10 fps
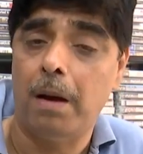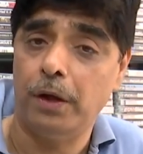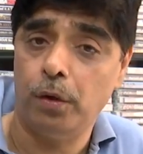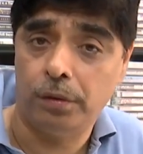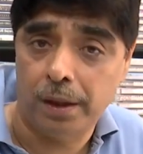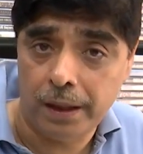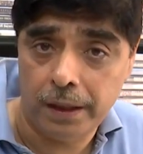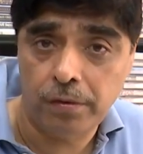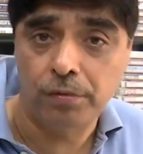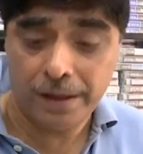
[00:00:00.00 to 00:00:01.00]
Mario is
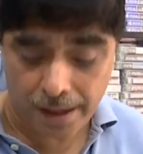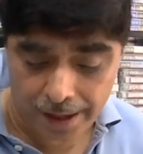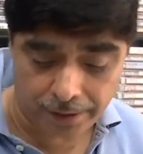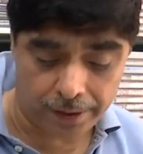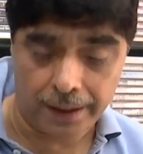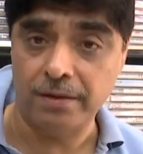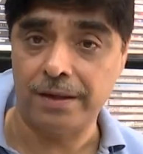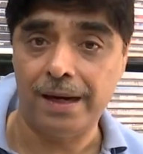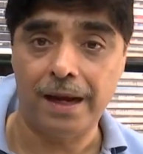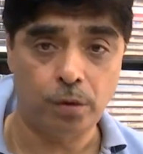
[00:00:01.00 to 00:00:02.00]
released, Zelda is released.
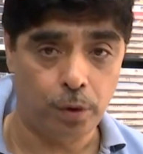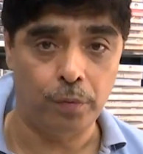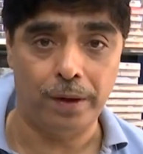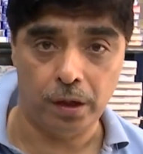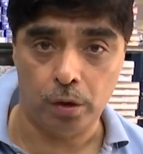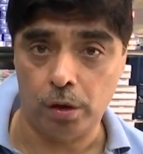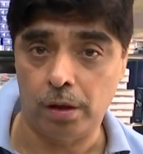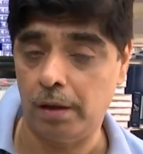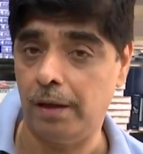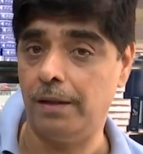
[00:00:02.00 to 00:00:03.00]
Zelda is doing very
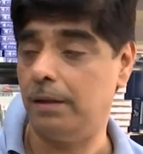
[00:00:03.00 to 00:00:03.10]
good. Okay.